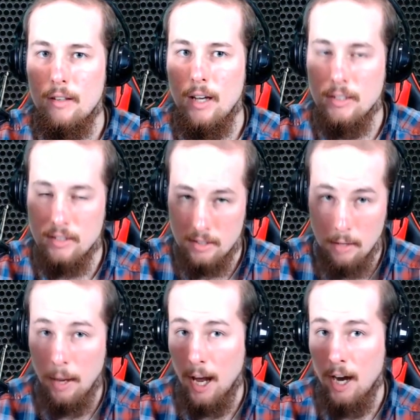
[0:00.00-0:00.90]
And
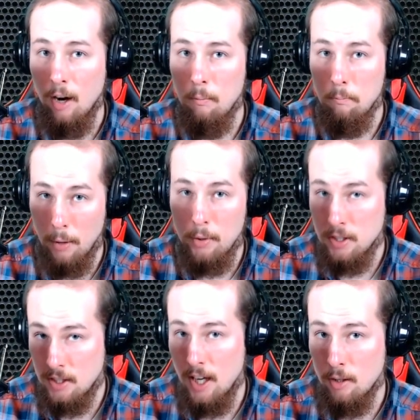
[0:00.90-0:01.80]
somehow, Bernie
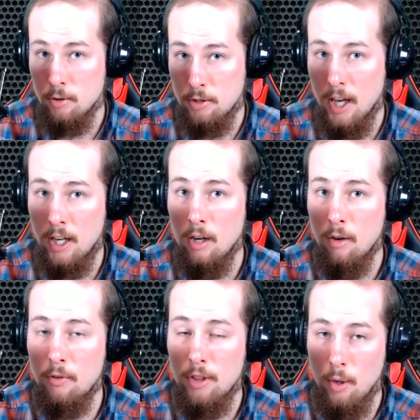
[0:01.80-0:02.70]
Sanders taking
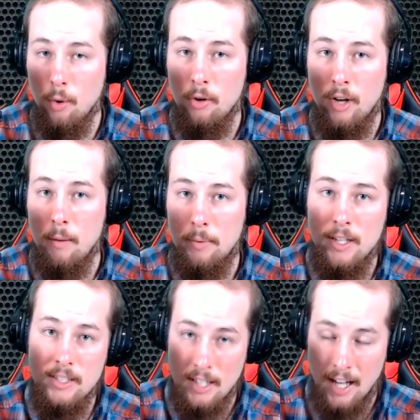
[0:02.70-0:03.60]
over the oil
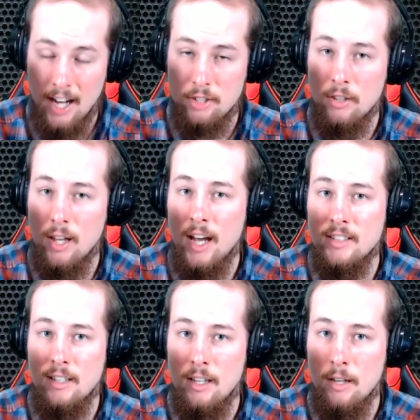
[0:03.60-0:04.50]
companies and
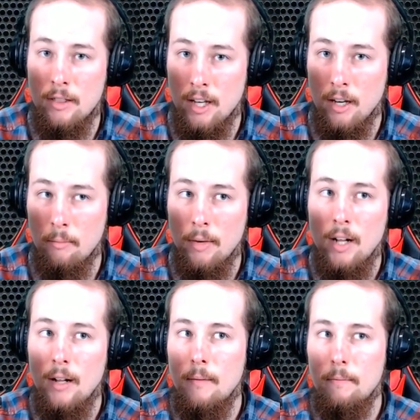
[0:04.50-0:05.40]
nationalizing it, them,
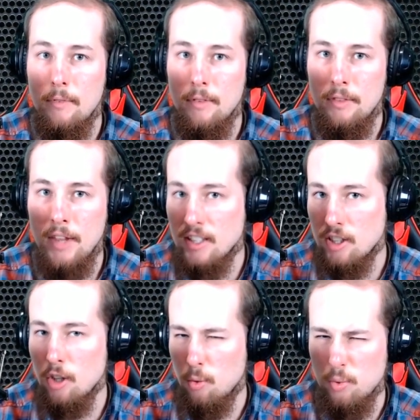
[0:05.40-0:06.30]
that's
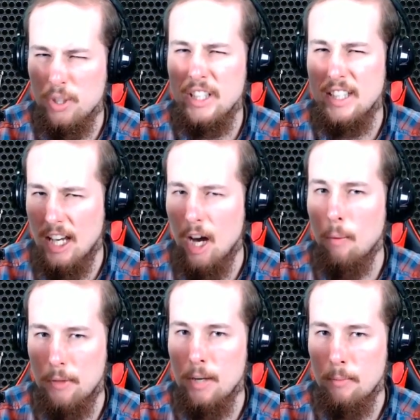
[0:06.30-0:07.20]
going to really
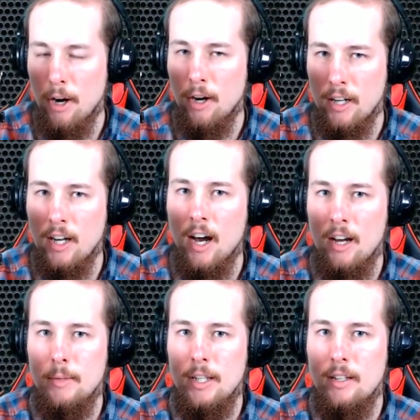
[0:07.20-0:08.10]
help the American
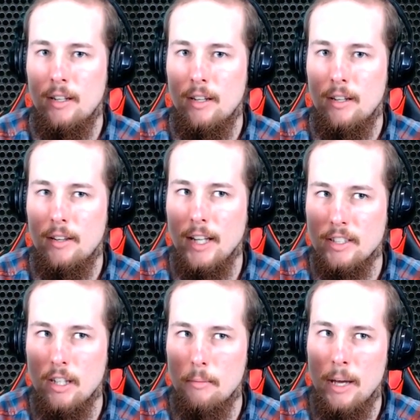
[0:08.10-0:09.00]
economy. That's
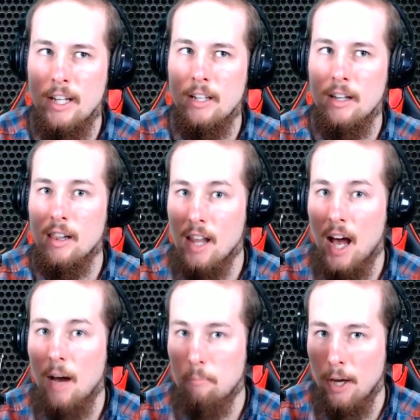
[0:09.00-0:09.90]
going to make it a
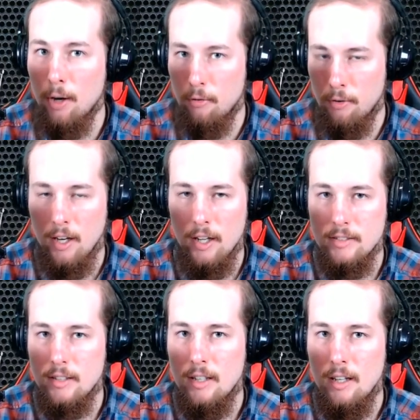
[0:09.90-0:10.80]
lot better for
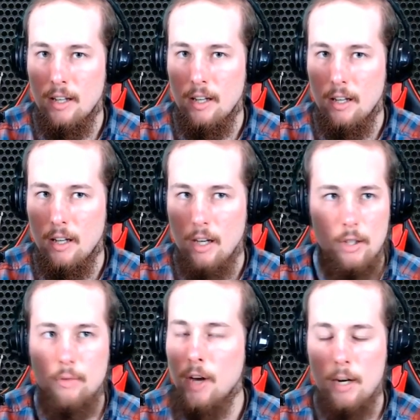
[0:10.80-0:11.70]
us.
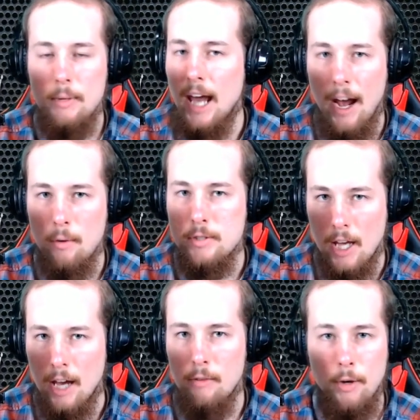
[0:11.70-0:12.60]
You've got to be
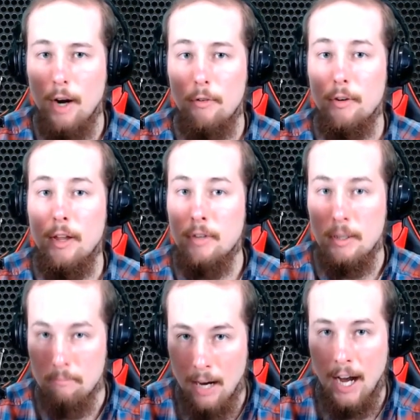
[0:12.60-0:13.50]
outside of your ever loving
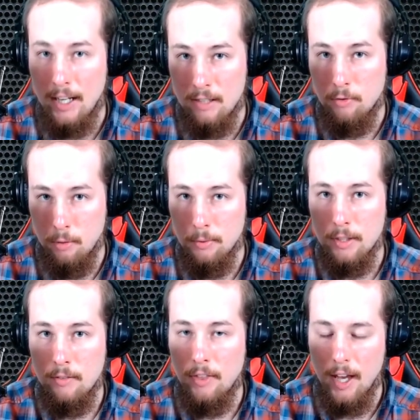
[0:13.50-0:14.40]
mind if you
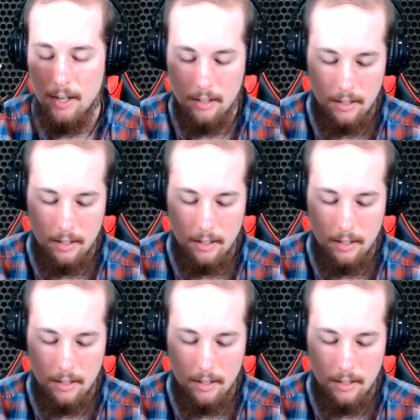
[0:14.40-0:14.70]
believe that.